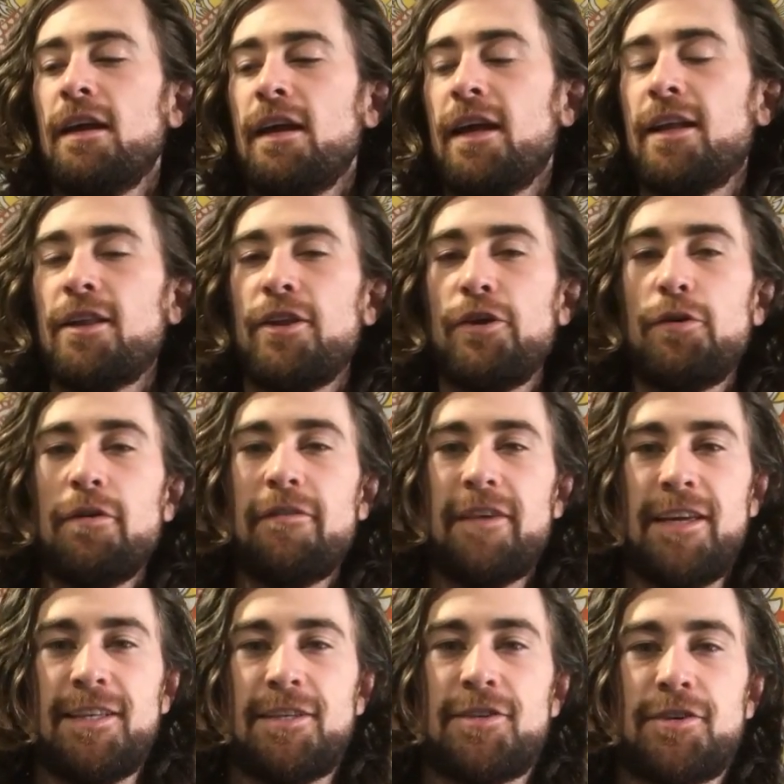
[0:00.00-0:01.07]
In lieu of
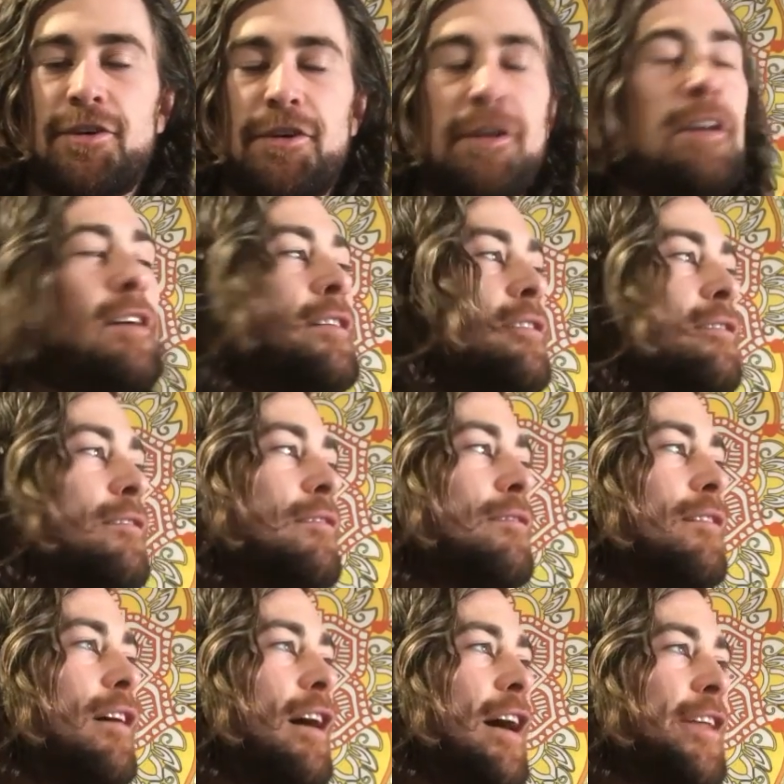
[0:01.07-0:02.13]
Easter,
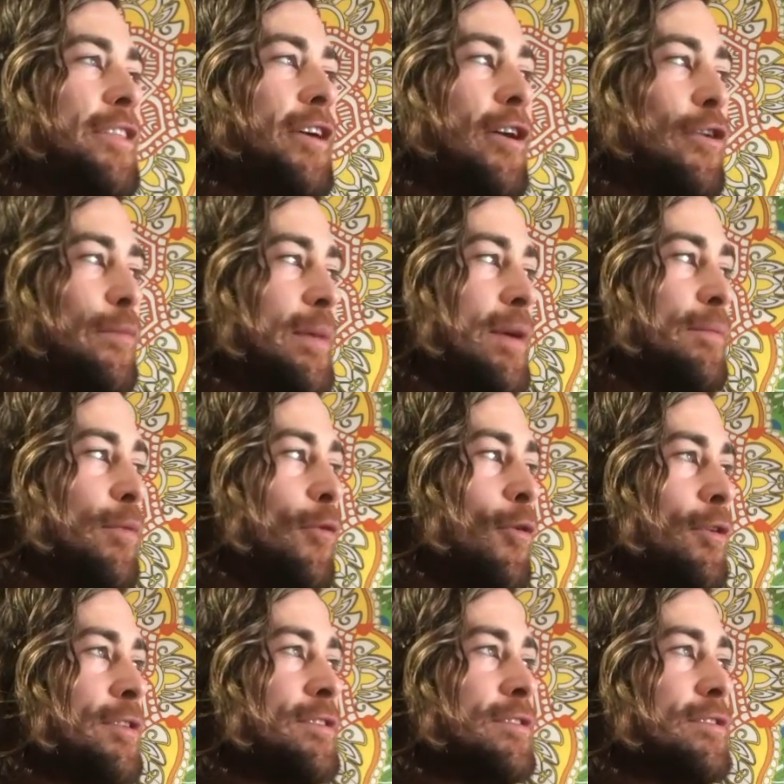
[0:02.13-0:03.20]
I thought it would be
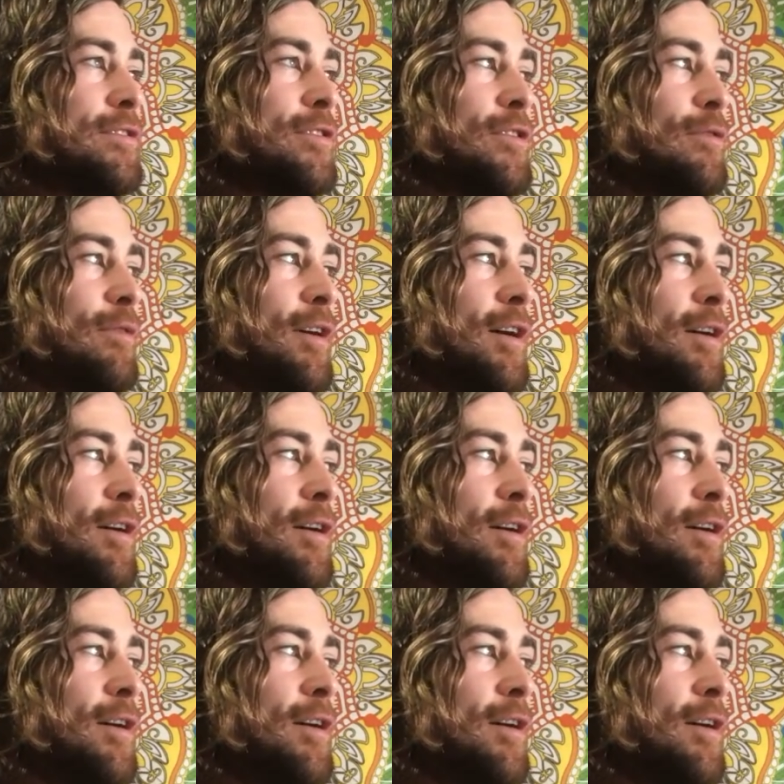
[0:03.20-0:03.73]
important to